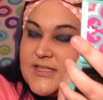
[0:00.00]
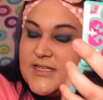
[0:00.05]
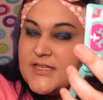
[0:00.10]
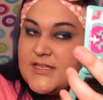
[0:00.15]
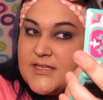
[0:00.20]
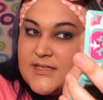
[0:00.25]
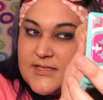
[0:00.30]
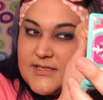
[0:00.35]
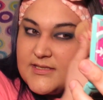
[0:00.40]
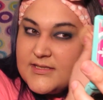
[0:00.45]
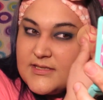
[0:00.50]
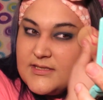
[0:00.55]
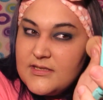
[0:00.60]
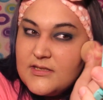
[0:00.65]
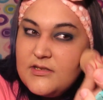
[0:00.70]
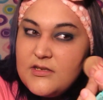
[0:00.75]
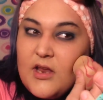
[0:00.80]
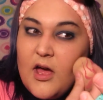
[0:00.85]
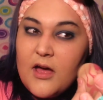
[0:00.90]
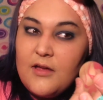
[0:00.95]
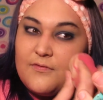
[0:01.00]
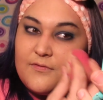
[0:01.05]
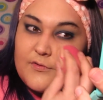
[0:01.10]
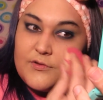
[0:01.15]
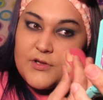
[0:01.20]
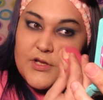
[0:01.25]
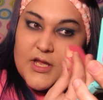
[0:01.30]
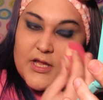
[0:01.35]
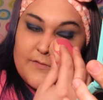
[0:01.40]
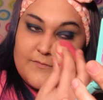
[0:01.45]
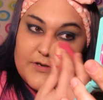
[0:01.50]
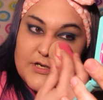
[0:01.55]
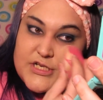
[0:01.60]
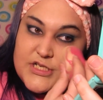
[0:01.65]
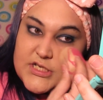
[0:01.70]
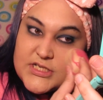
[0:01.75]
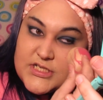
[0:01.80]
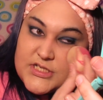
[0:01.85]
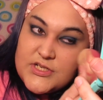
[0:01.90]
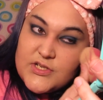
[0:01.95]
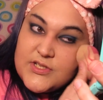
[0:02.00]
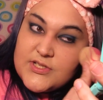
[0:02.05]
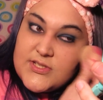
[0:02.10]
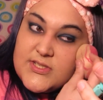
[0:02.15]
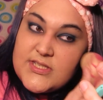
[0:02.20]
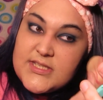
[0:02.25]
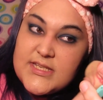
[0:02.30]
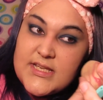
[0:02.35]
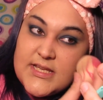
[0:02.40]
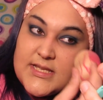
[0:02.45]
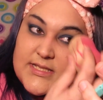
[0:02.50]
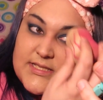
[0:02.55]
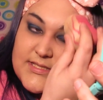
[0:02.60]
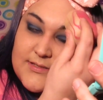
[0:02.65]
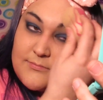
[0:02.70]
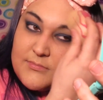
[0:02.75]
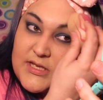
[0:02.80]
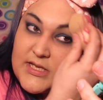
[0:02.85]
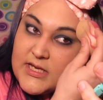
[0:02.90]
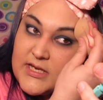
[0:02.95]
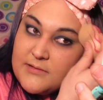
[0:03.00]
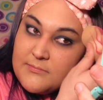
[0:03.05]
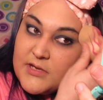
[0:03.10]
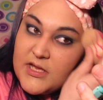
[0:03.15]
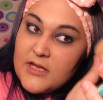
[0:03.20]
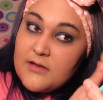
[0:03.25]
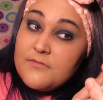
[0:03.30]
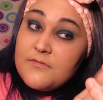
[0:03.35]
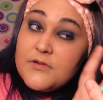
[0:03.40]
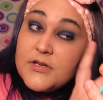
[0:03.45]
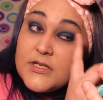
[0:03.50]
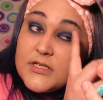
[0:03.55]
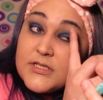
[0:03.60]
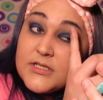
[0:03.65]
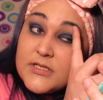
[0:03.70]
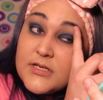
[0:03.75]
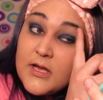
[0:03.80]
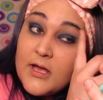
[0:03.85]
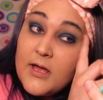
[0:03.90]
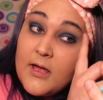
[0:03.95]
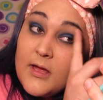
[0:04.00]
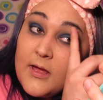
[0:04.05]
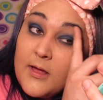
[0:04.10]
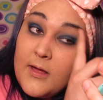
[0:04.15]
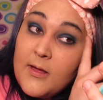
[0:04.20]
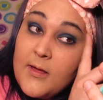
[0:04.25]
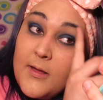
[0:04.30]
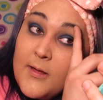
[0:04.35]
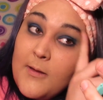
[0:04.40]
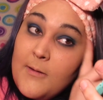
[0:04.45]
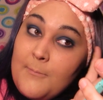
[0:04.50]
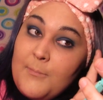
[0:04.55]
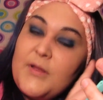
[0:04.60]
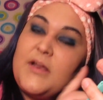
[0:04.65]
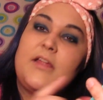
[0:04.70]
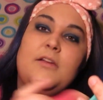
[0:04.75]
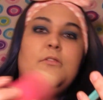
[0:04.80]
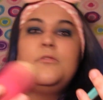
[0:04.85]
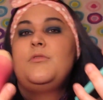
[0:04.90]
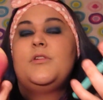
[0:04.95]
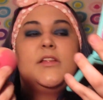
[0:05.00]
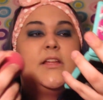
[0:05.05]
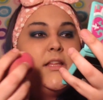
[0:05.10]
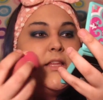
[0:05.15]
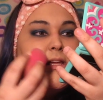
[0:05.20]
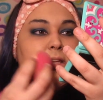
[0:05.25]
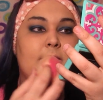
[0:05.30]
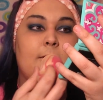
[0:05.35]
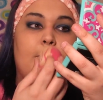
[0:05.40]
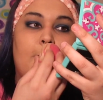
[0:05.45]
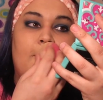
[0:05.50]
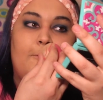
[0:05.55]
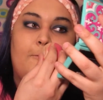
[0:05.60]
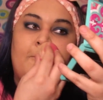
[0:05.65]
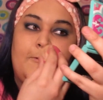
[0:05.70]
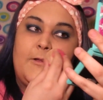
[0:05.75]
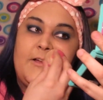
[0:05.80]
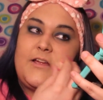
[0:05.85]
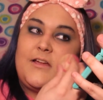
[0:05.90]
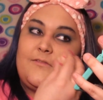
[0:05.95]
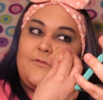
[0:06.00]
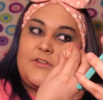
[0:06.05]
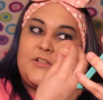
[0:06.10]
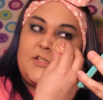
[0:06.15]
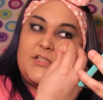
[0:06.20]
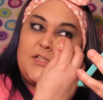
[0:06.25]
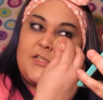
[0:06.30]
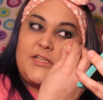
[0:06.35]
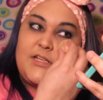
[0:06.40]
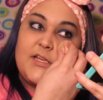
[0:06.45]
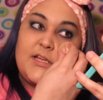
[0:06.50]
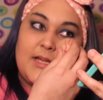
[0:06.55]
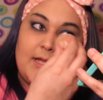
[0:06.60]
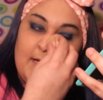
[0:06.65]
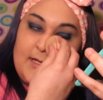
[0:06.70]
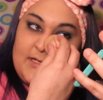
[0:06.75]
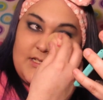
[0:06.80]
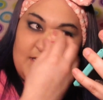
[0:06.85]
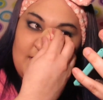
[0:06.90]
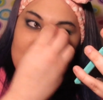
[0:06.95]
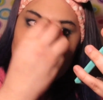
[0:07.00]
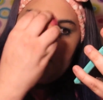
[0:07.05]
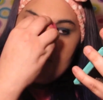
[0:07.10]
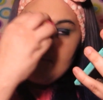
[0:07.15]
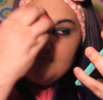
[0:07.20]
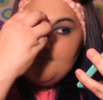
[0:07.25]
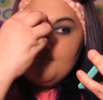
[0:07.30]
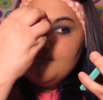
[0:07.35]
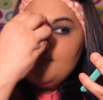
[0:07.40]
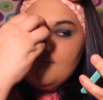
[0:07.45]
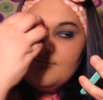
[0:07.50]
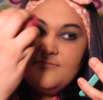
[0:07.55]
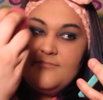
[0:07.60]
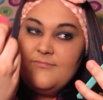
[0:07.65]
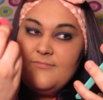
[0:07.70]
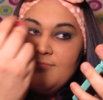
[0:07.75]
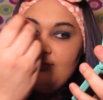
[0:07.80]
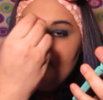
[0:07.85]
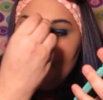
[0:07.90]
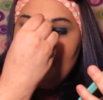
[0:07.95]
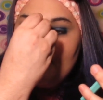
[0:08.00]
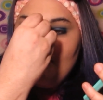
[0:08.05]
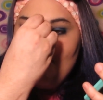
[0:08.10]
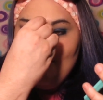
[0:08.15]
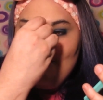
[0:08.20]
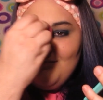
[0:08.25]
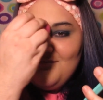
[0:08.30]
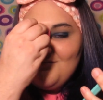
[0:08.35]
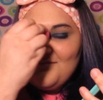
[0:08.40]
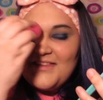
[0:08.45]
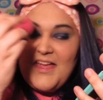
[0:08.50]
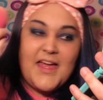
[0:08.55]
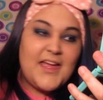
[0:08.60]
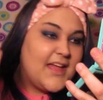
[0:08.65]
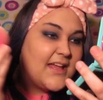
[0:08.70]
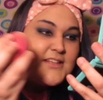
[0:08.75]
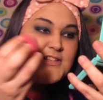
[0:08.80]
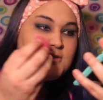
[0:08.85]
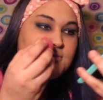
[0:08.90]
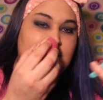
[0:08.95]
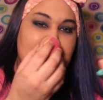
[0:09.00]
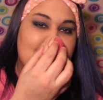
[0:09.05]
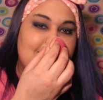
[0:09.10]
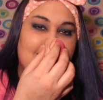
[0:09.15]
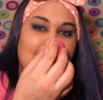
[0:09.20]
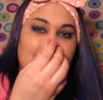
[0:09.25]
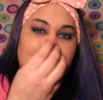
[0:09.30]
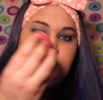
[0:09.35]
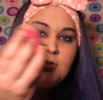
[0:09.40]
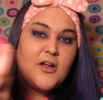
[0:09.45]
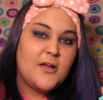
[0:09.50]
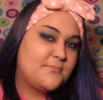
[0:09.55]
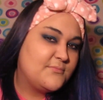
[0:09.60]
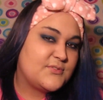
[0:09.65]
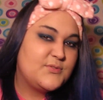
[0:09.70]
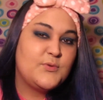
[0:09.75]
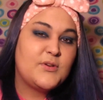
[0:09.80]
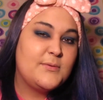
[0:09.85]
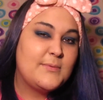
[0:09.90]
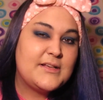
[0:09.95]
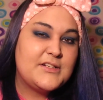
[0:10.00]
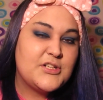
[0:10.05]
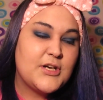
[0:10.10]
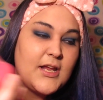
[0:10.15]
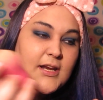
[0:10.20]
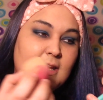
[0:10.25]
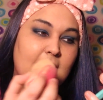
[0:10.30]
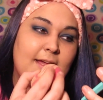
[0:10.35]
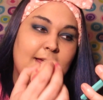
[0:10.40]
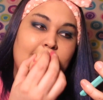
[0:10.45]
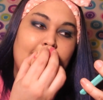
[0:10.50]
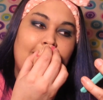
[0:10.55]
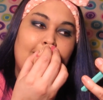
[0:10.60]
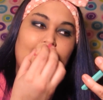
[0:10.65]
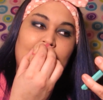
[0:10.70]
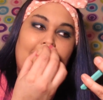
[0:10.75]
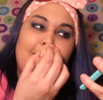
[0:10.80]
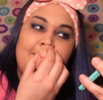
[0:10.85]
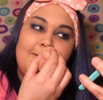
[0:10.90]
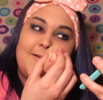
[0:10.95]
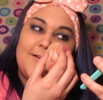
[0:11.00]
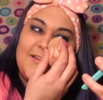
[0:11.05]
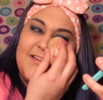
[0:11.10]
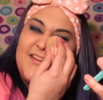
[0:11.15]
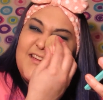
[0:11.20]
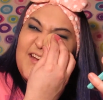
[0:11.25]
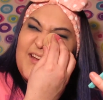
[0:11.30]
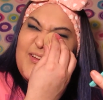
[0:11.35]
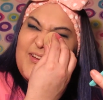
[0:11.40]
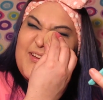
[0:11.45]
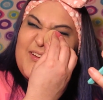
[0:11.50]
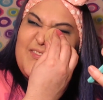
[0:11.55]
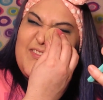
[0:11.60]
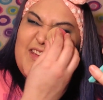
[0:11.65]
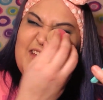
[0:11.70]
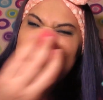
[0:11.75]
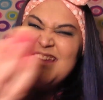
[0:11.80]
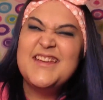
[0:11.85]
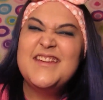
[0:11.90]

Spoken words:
is not full coverage, as you can see. It's a medium coverage. But I don't really like the whole full coverage look. It just... I got too many skin problems. What am I trying to hide? I'd rather, you know what I mean?